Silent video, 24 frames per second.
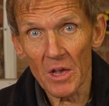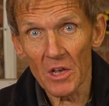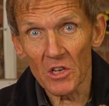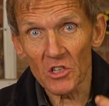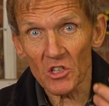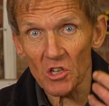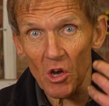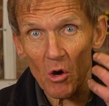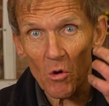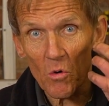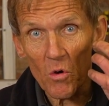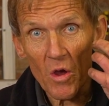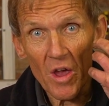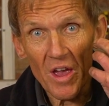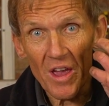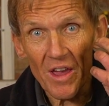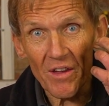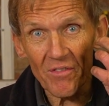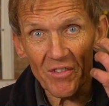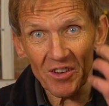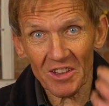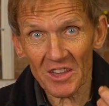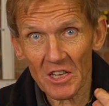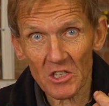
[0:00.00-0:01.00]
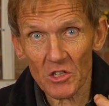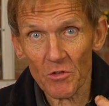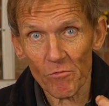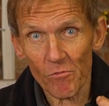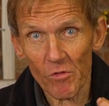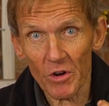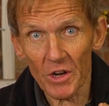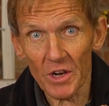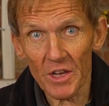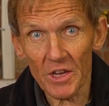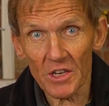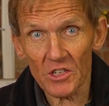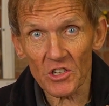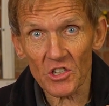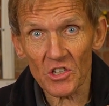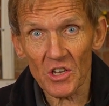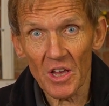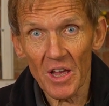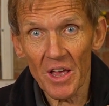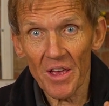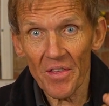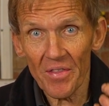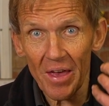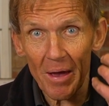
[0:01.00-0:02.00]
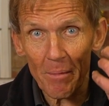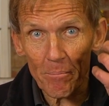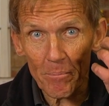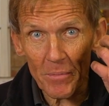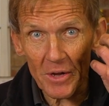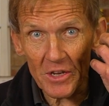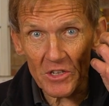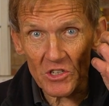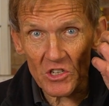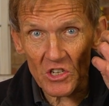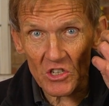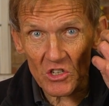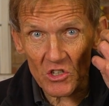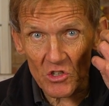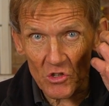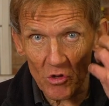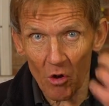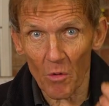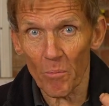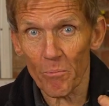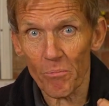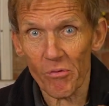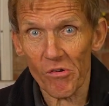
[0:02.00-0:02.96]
So if it doesn't release, that means it's not